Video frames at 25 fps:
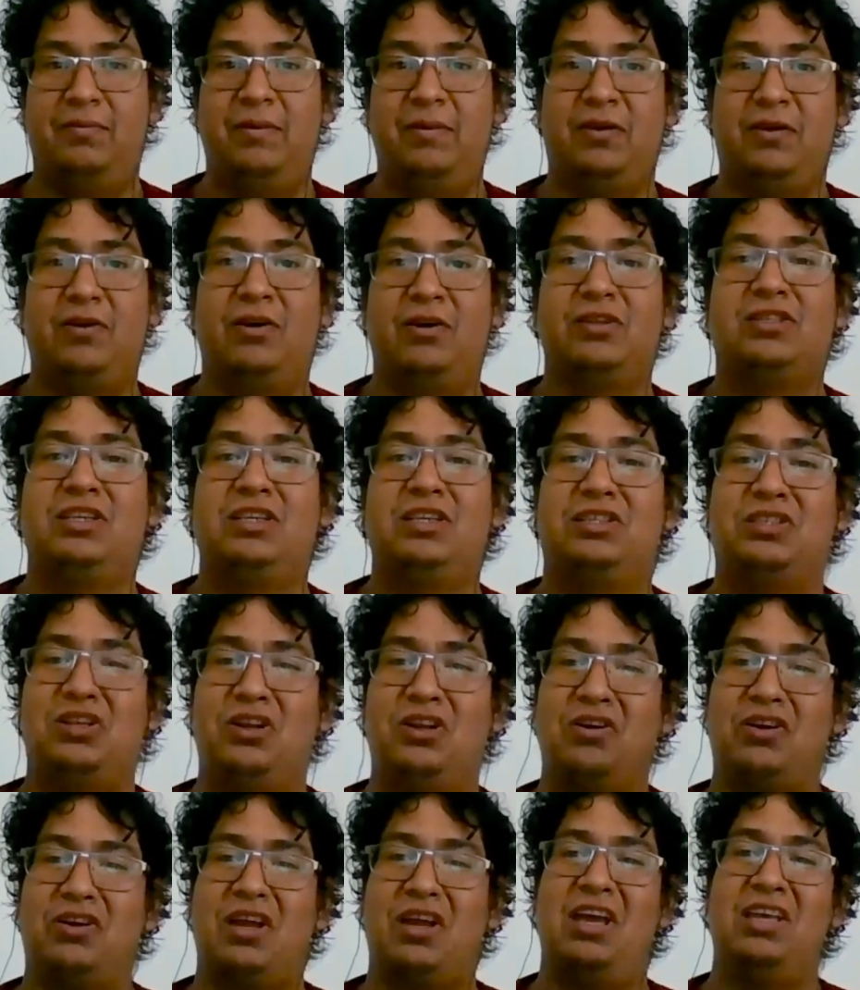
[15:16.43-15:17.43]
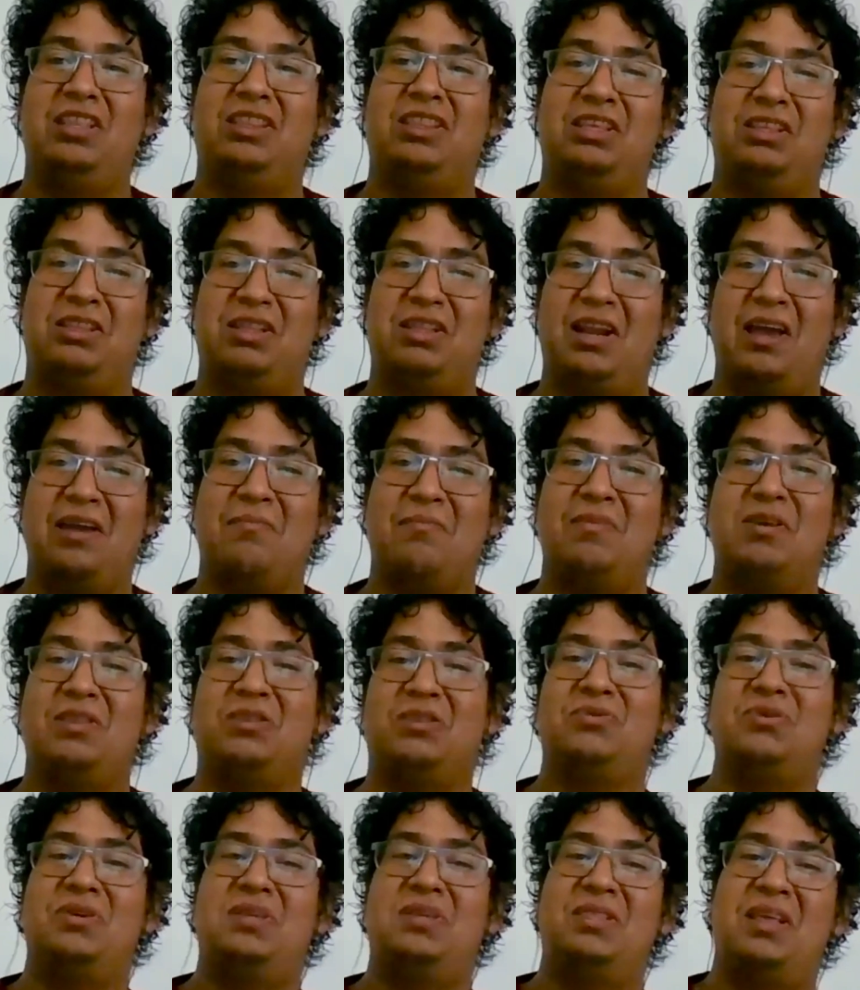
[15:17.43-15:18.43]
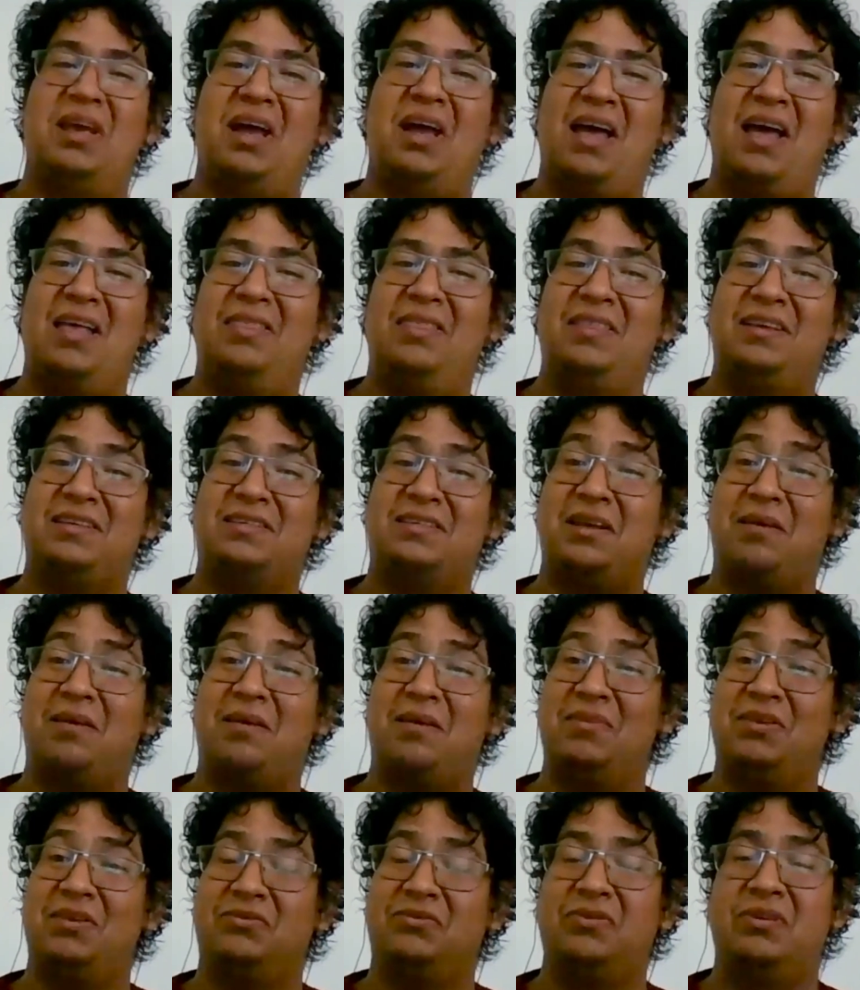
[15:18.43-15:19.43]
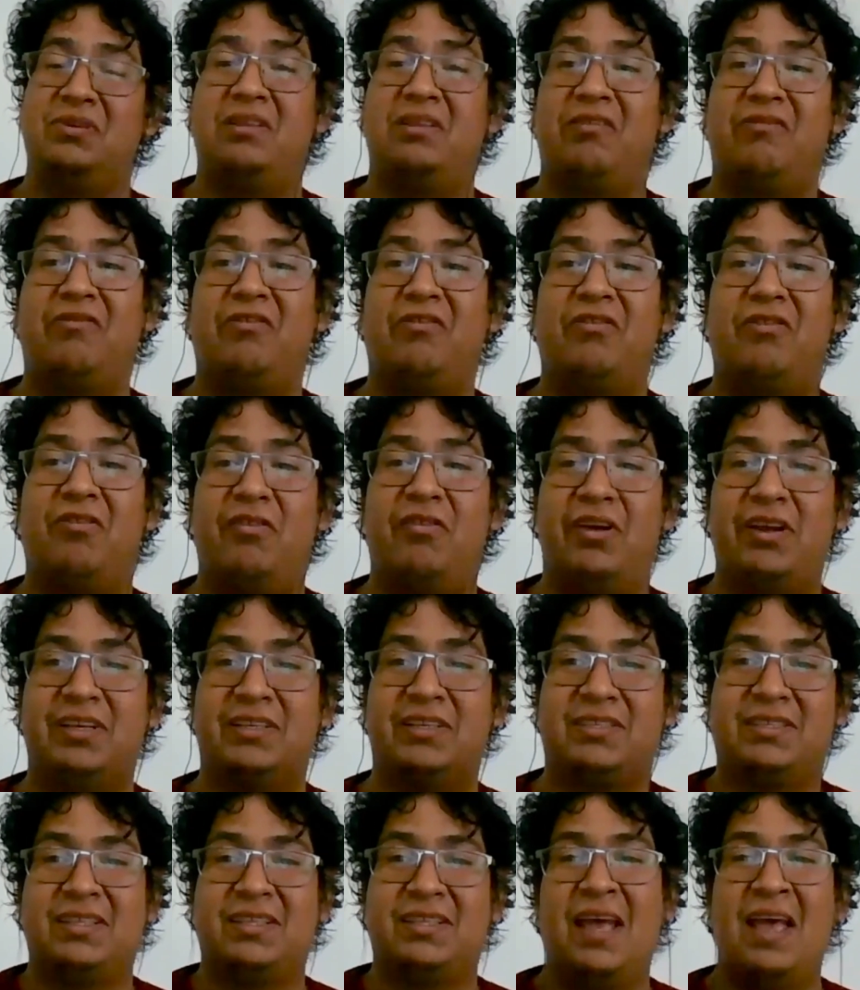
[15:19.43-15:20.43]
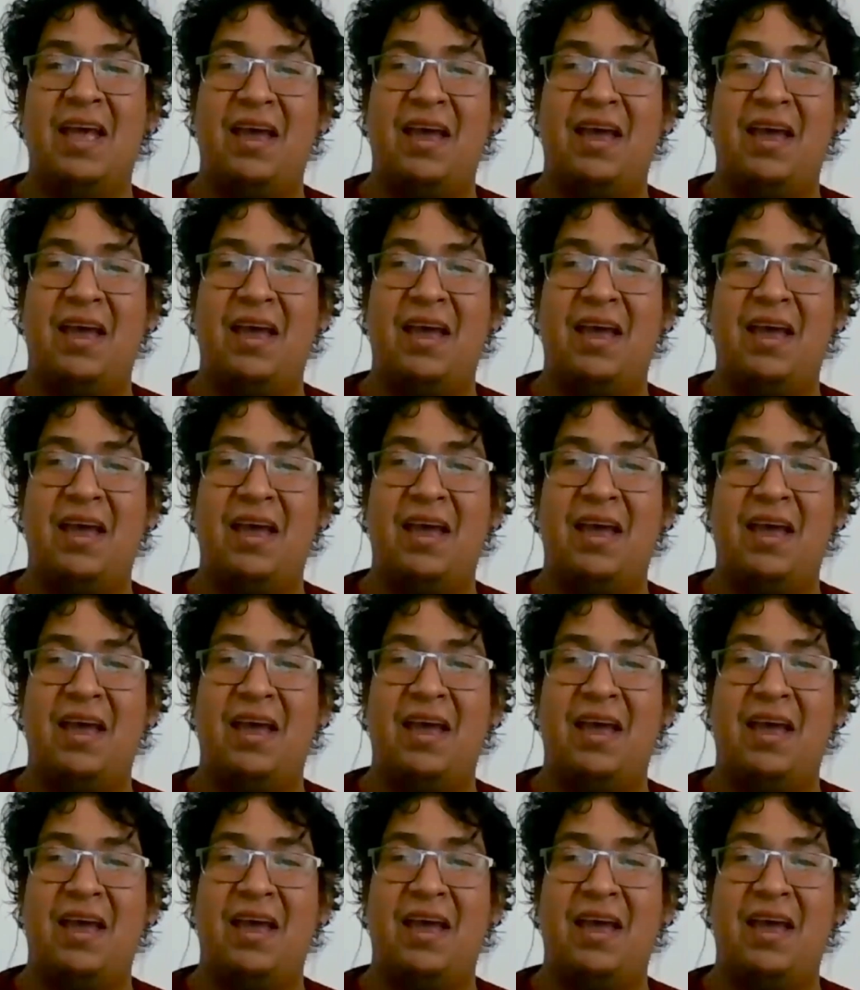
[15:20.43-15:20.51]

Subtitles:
because it's located like between the Andes and between the forest.